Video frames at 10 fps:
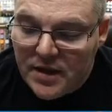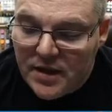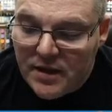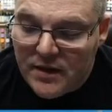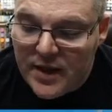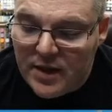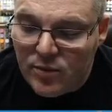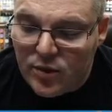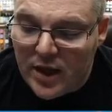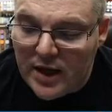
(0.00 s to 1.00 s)
Then a
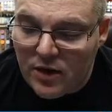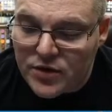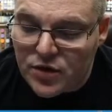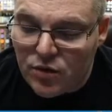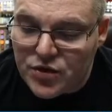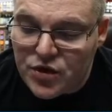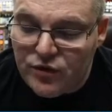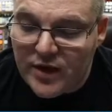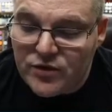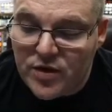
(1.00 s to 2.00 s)
player scores 2
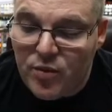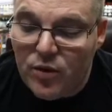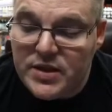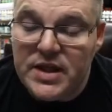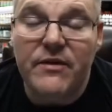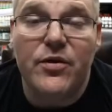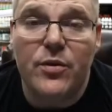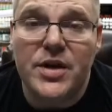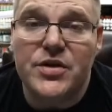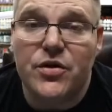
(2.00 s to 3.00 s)
victory points if the
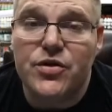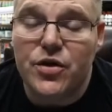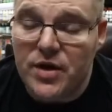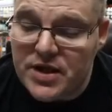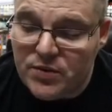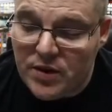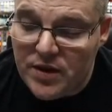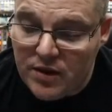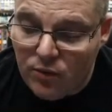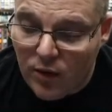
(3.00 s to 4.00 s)
researcher is
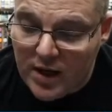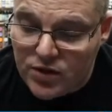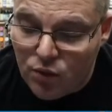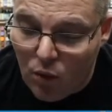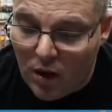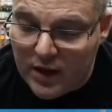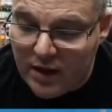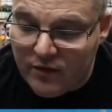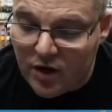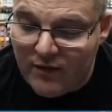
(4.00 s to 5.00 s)
within range 1
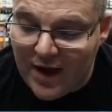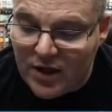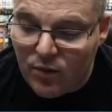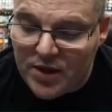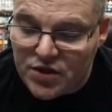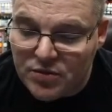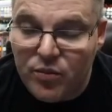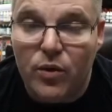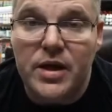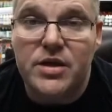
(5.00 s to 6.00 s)
of their evacuation
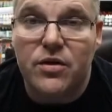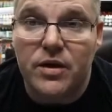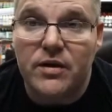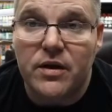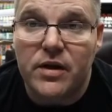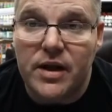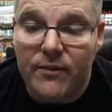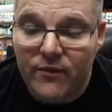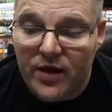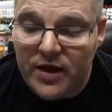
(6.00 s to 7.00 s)
point during the
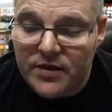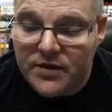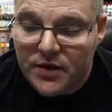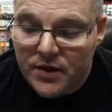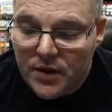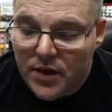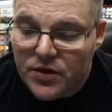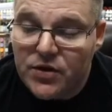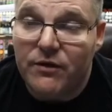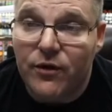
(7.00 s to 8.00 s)
cleanup phase.
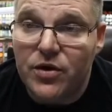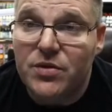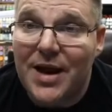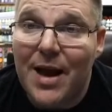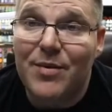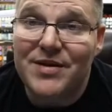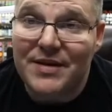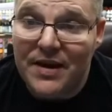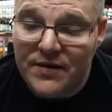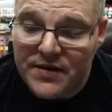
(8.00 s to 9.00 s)
So the first one happens,
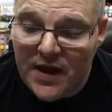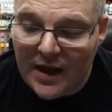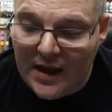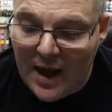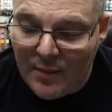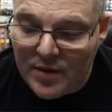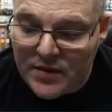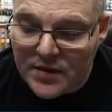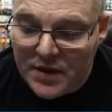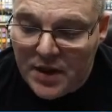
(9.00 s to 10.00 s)
then the second
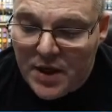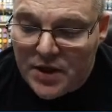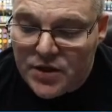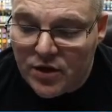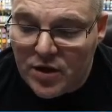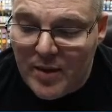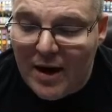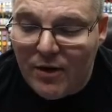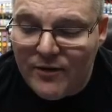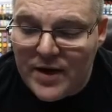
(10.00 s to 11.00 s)
happens. During the
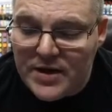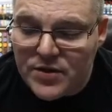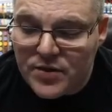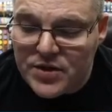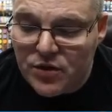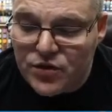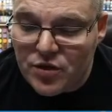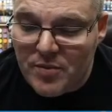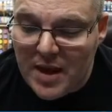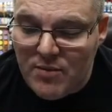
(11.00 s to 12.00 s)
power phase, the
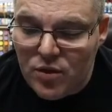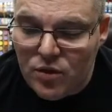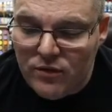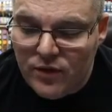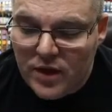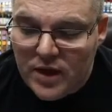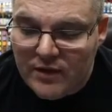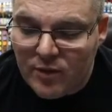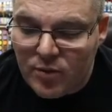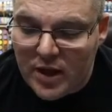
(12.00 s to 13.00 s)
researcher may move.
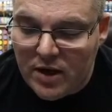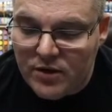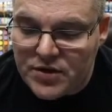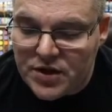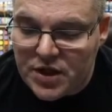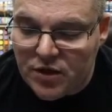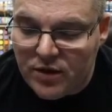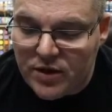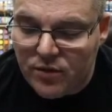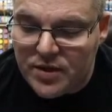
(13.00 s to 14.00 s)
If a player is
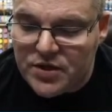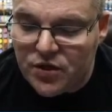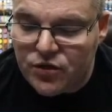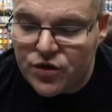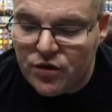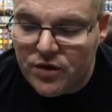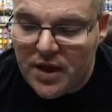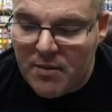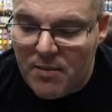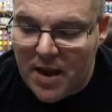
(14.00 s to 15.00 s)
securing the researcher,
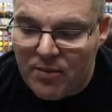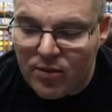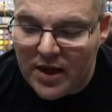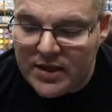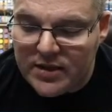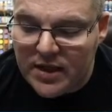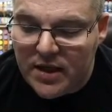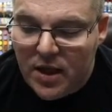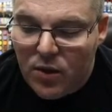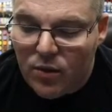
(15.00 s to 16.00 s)
they may place
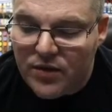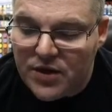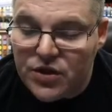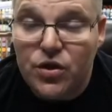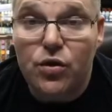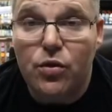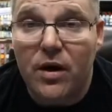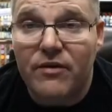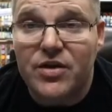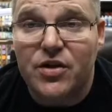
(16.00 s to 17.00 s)
it within 2
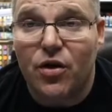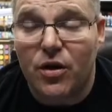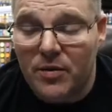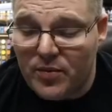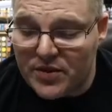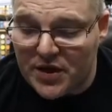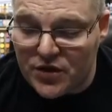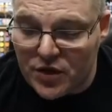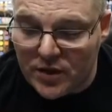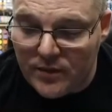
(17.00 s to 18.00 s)
of its current
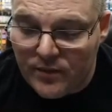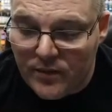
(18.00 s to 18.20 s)
position.